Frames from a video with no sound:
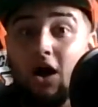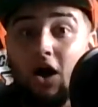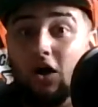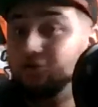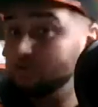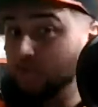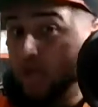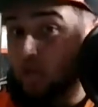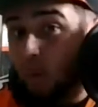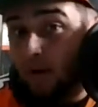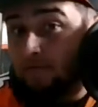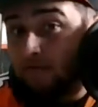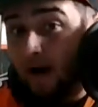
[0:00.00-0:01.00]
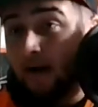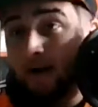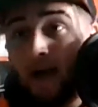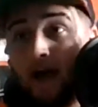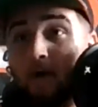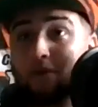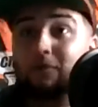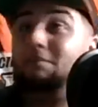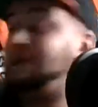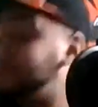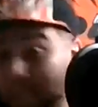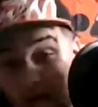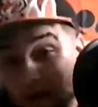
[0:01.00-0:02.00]
are you saying you want him fired now?
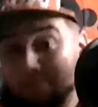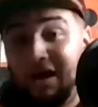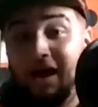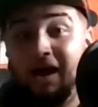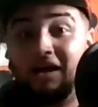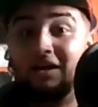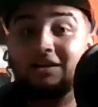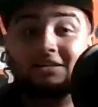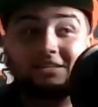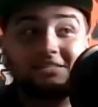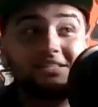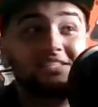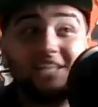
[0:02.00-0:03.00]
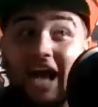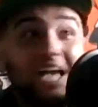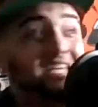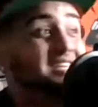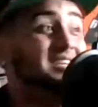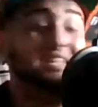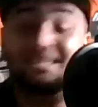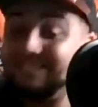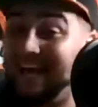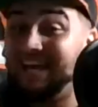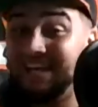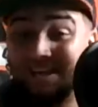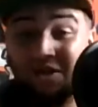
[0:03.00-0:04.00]
Because I'm not. This guy
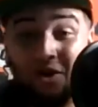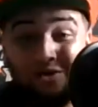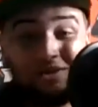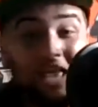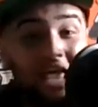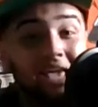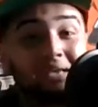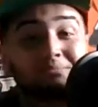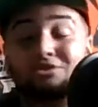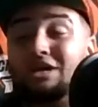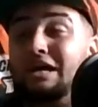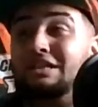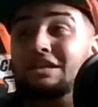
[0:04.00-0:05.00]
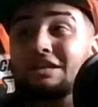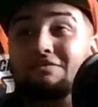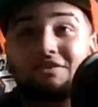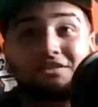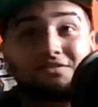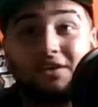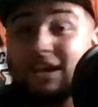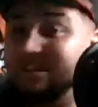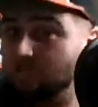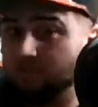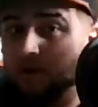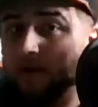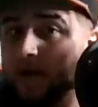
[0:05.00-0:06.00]
can call games on the defensive end as
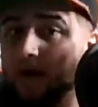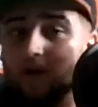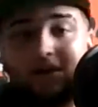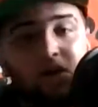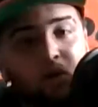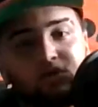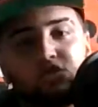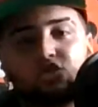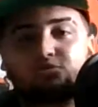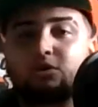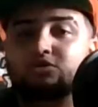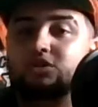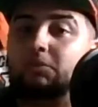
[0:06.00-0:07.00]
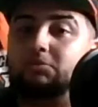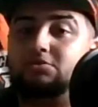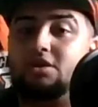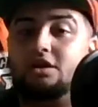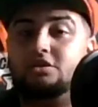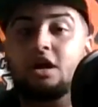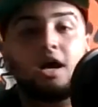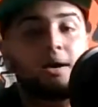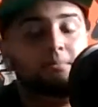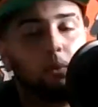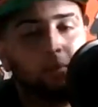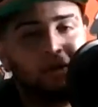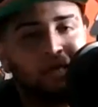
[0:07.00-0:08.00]
of right now. I know it's a small sample size,
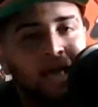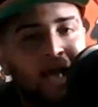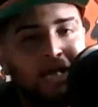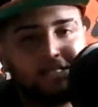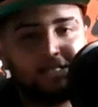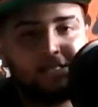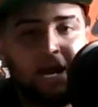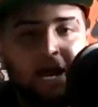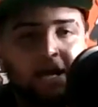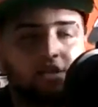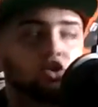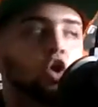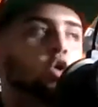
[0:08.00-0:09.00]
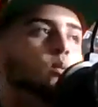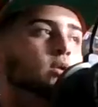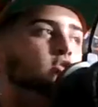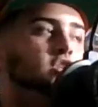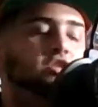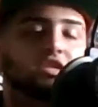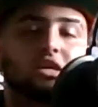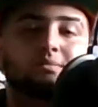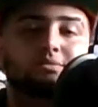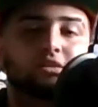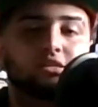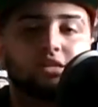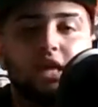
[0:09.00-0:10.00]
but when he has his guys, which the team
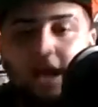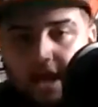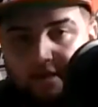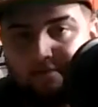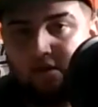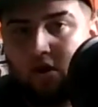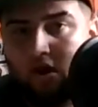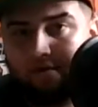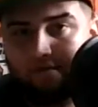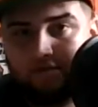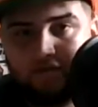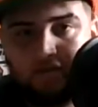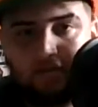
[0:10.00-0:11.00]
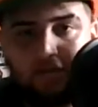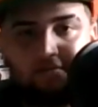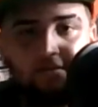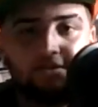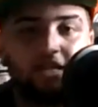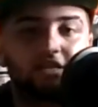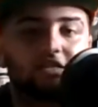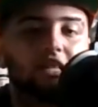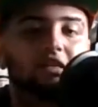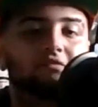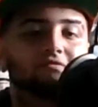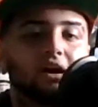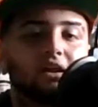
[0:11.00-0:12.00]
says they have on offense and defense, they say
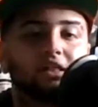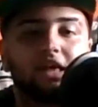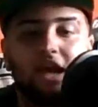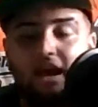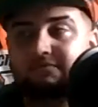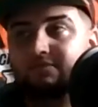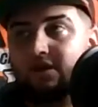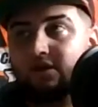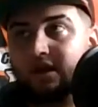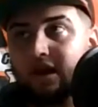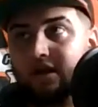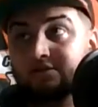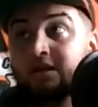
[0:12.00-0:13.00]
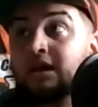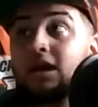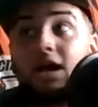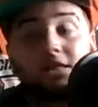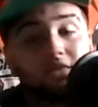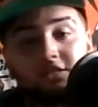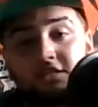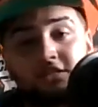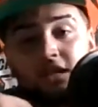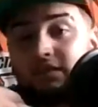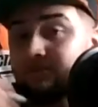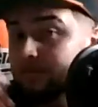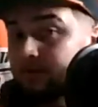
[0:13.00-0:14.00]
they finally have their guys. And this is
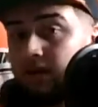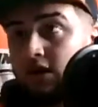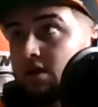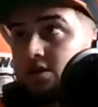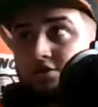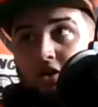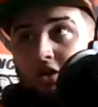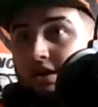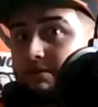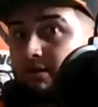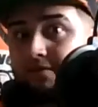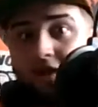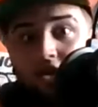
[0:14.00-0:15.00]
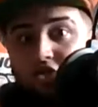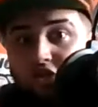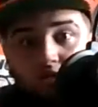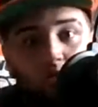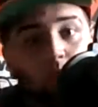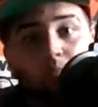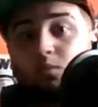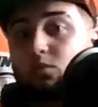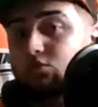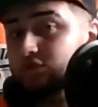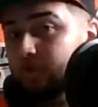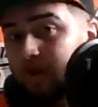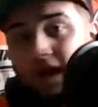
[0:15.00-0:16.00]
even talking about next year when we'll
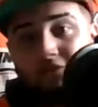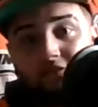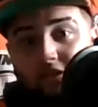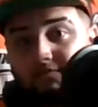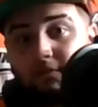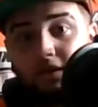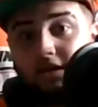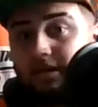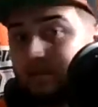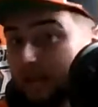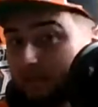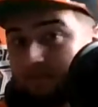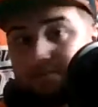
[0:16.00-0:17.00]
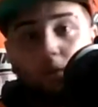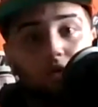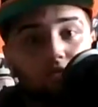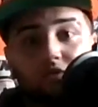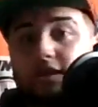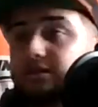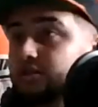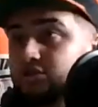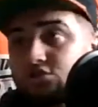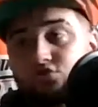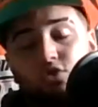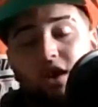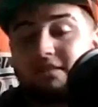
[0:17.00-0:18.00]
still have enough money to get even more free agents
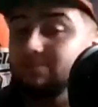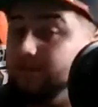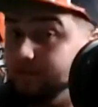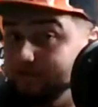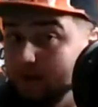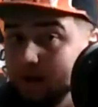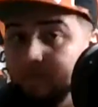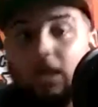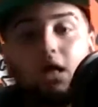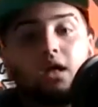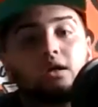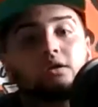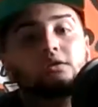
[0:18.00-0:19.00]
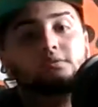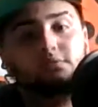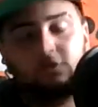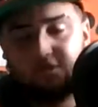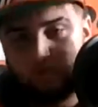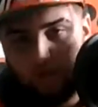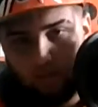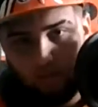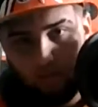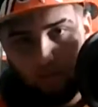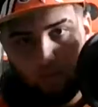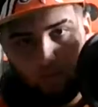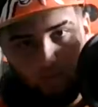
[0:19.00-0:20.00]
and draft picks. But let's start
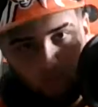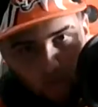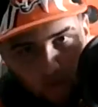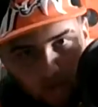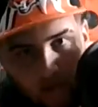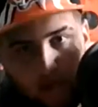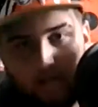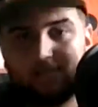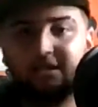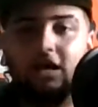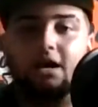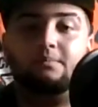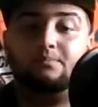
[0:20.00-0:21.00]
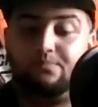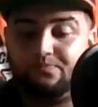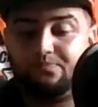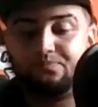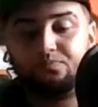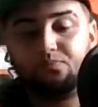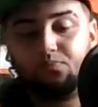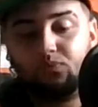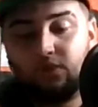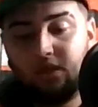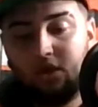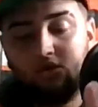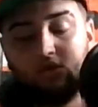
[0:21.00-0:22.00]
one day at a time.
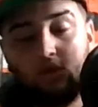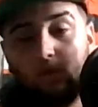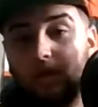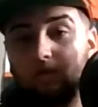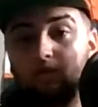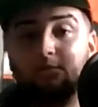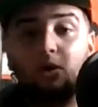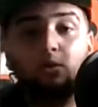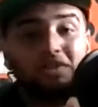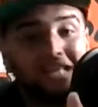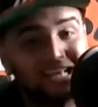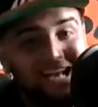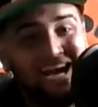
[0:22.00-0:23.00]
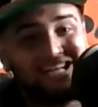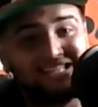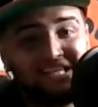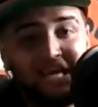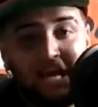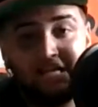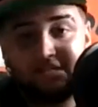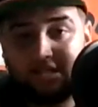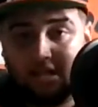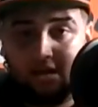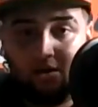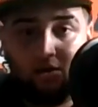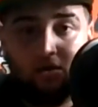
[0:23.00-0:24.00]
Lou Anarumo, with the guys he has
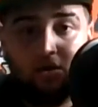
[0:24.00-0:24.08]
now,